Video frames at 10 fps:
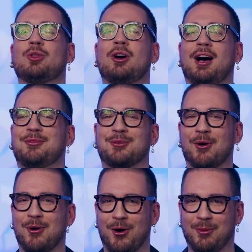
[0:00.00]
don't have to
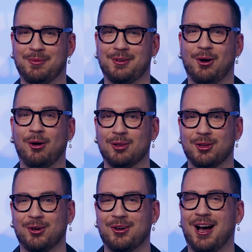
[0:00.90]
go home,
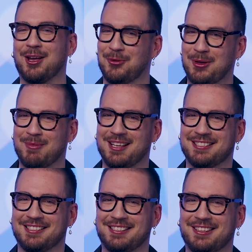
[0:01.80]
although I do
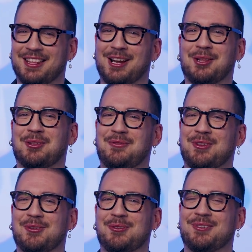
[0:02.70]
imagine that a lot of
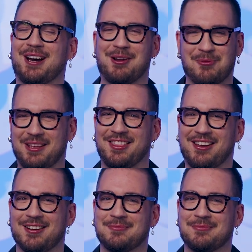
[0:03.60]
you are already there.